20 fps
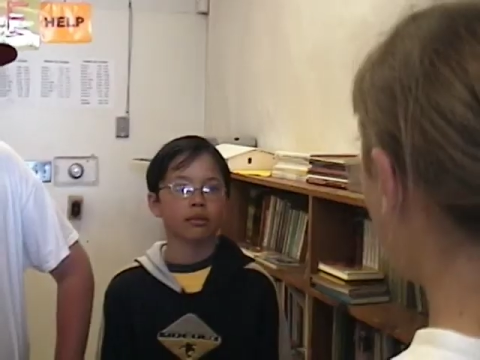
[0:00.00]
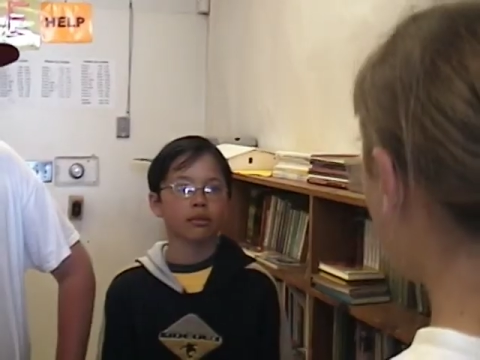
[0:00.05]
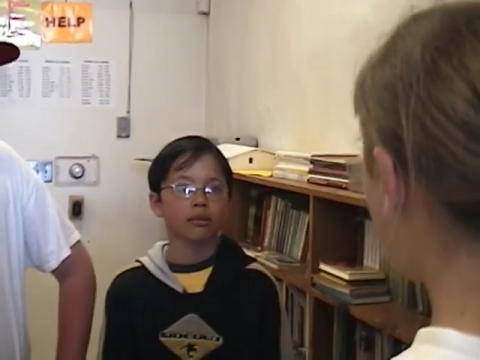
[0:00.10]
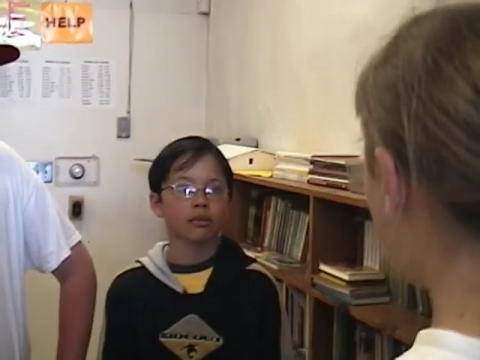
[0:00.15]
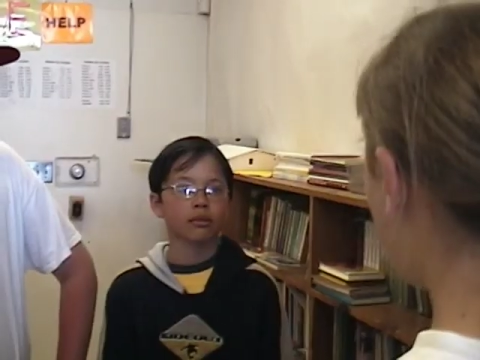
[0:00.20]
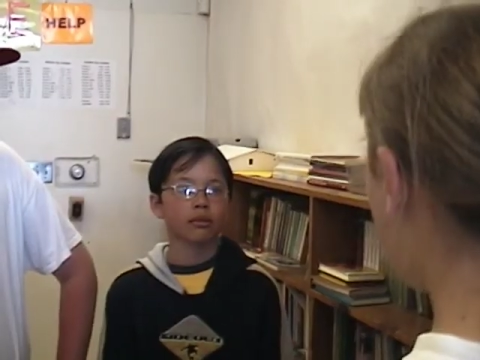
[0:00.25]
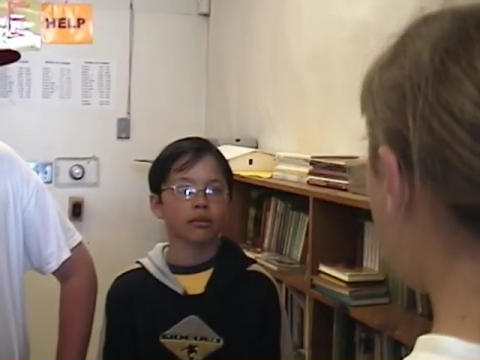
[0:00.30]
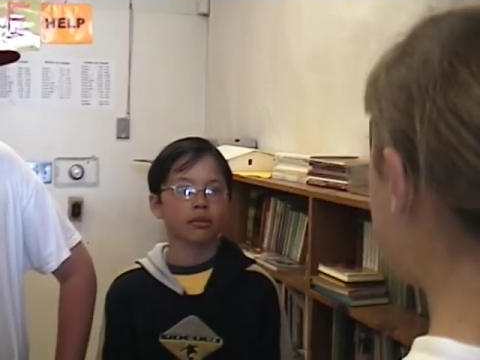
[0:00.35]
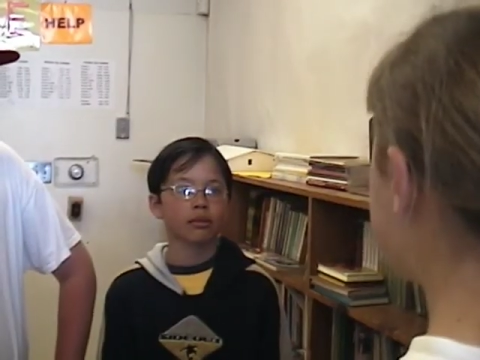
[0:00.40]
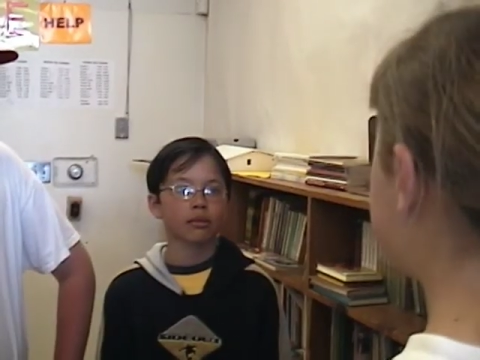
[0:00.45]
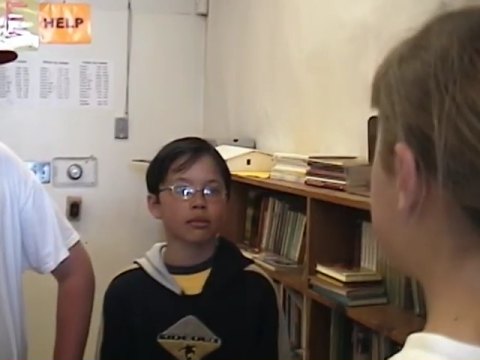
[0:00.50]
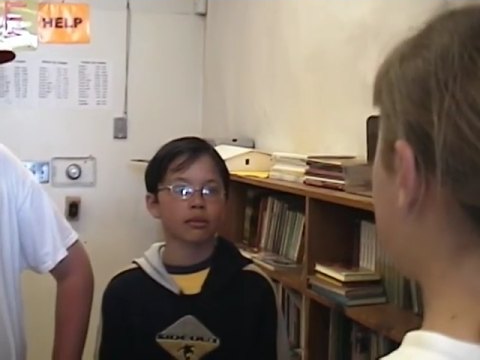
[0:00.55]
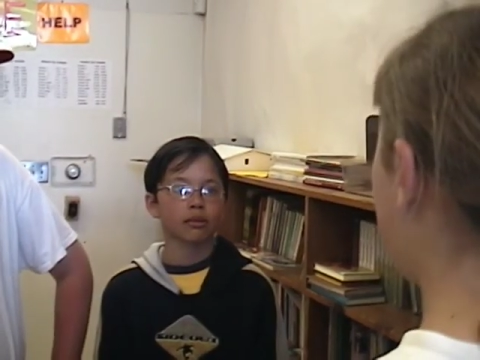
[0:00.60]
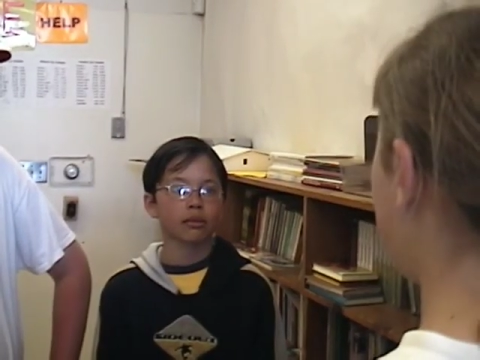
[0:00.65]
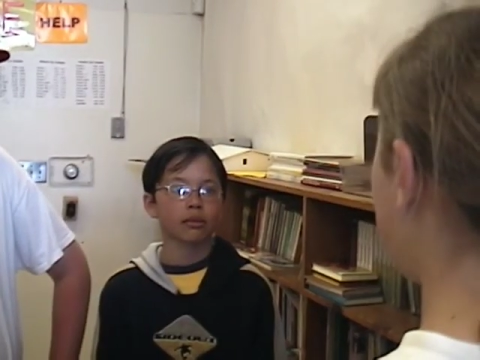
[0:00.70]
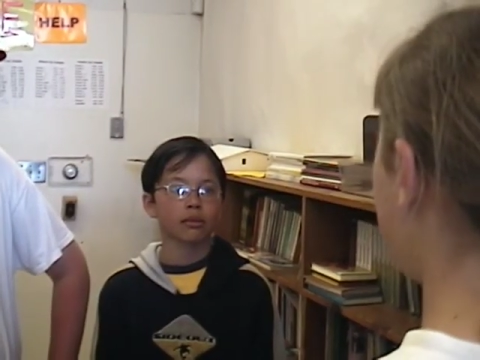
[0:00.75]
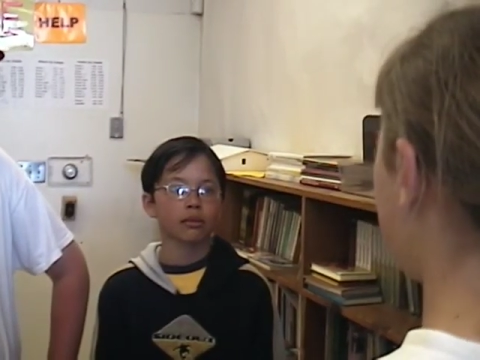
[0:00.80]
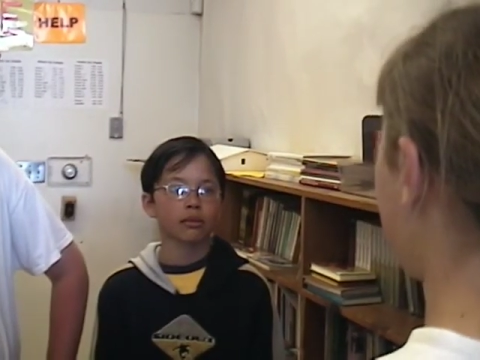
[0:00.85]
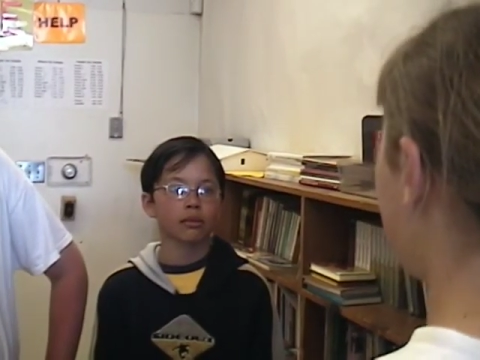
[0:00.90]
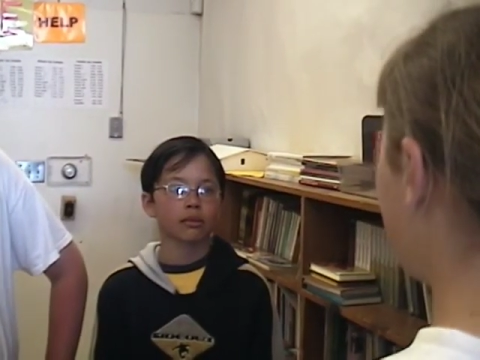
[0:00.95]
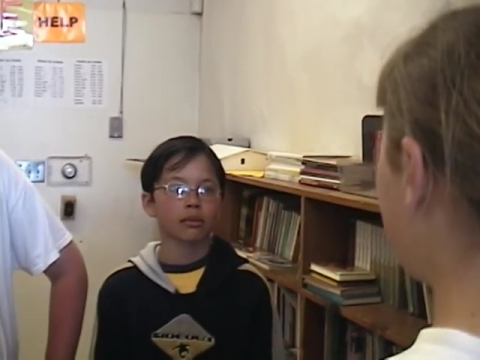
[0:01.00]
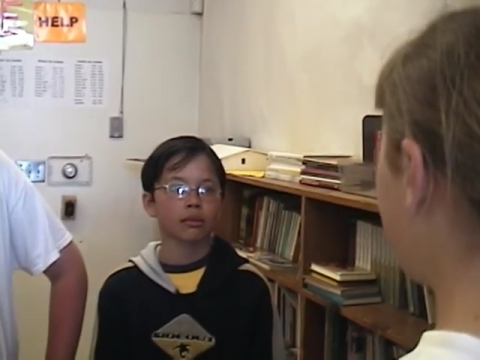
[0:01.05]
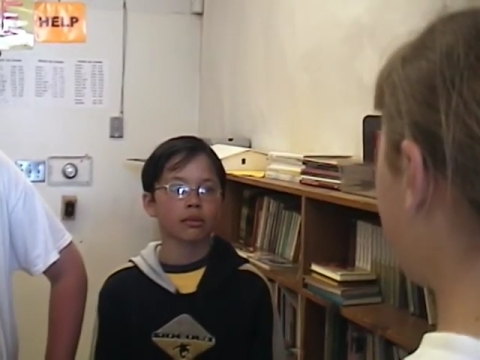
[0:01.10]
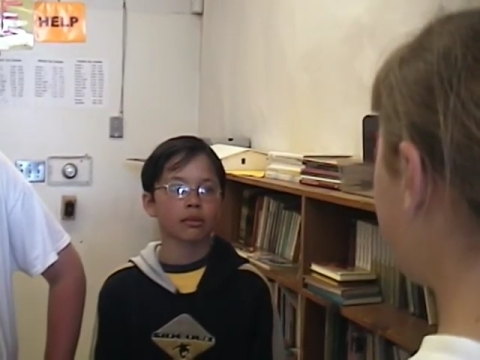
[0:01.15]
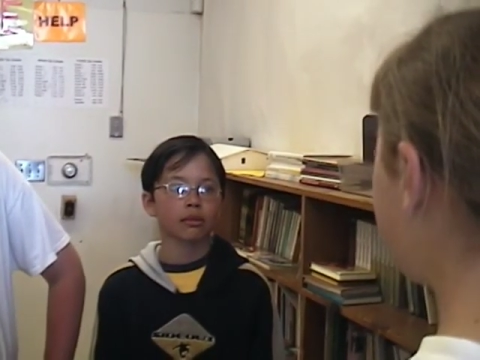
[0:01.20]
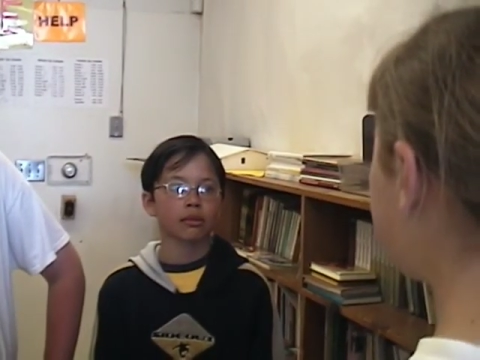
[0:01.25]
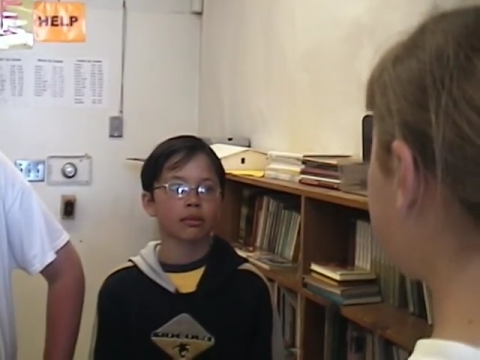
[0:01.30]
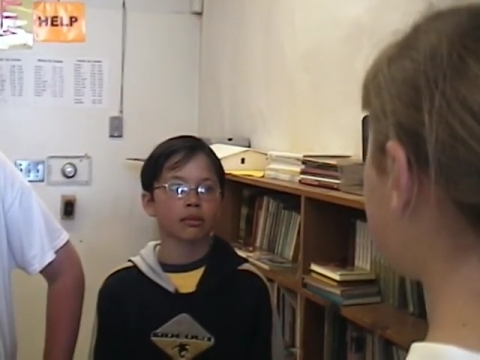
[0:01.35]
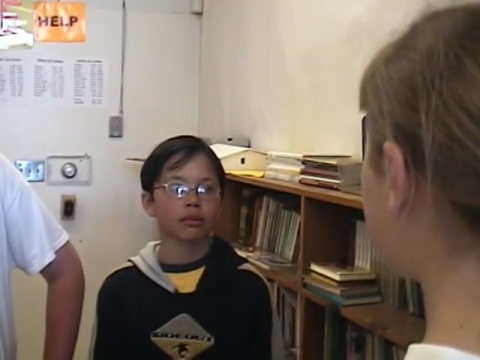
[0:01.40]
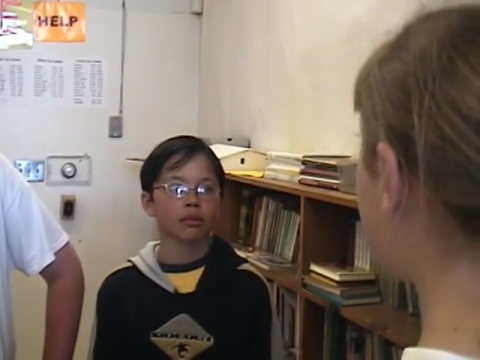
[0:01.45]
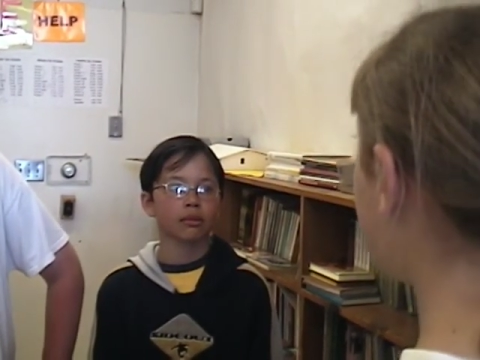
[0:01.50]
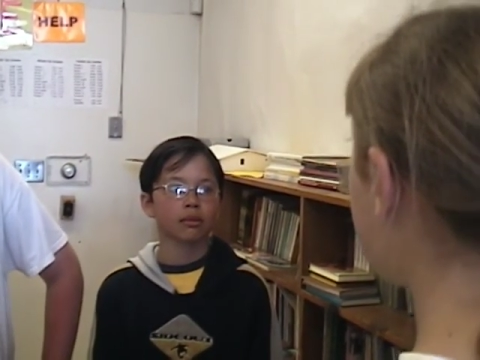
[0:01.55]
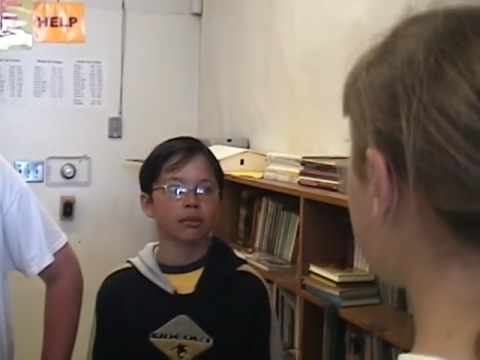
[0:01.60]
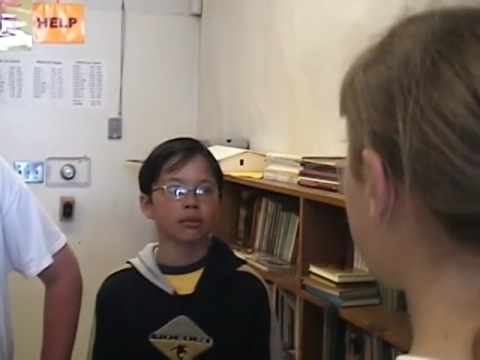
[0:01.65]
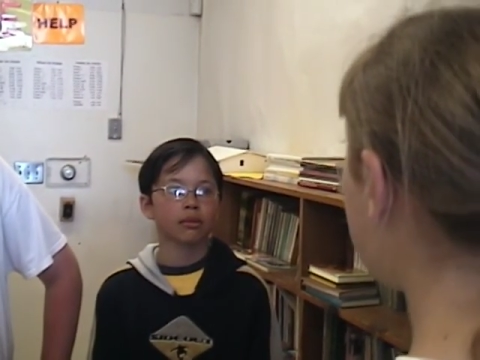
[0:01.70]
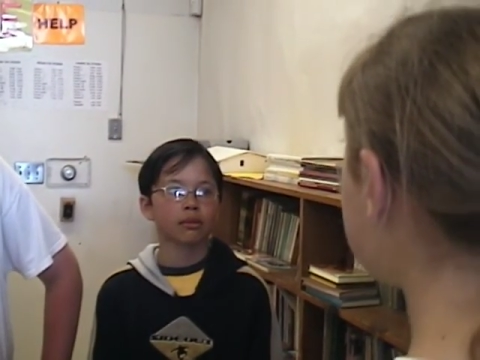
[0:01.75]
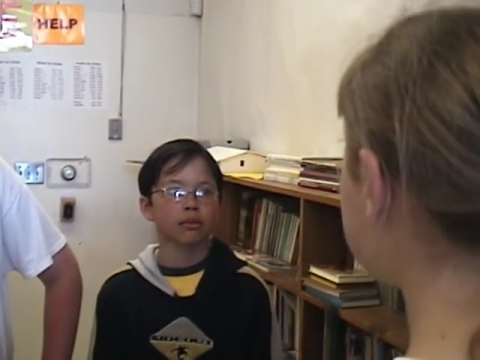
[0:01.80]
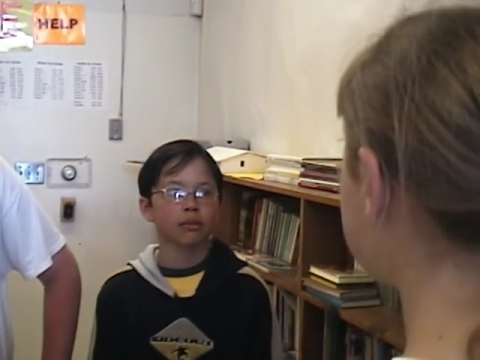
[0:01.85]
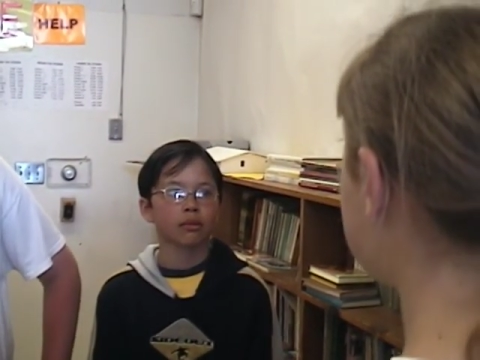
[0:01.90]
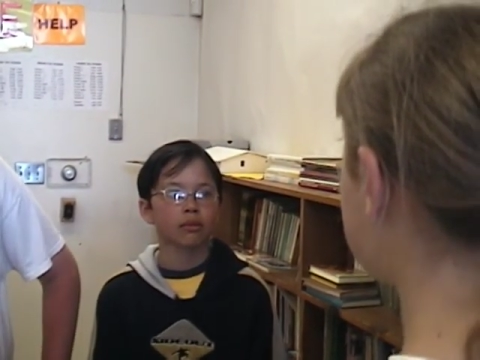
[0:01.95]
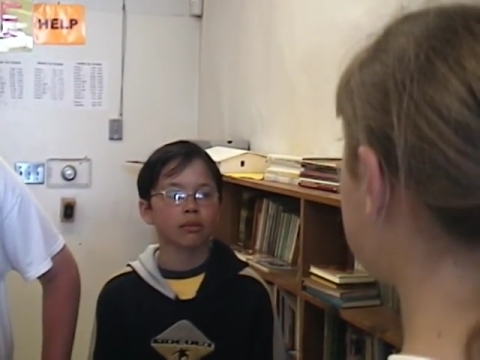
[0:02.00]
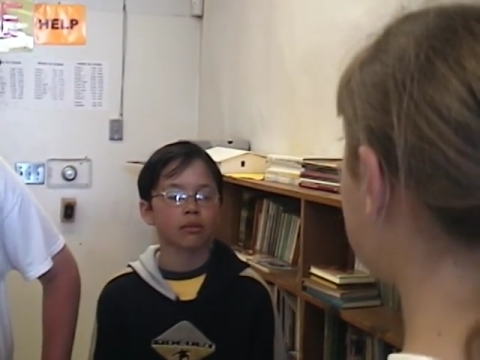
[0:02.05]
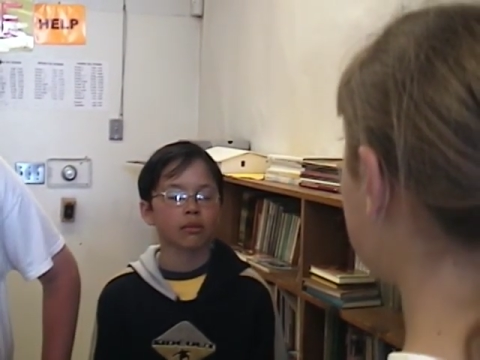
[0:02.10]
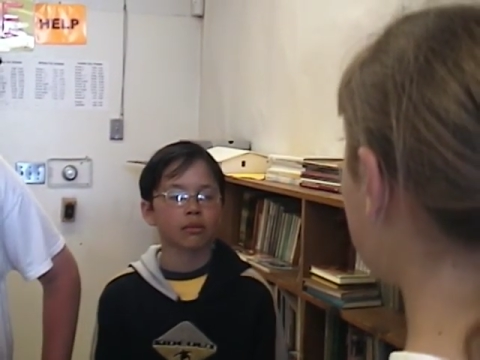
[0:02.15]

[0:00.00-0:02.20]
Go ahead, Tommy. What kind of story was this?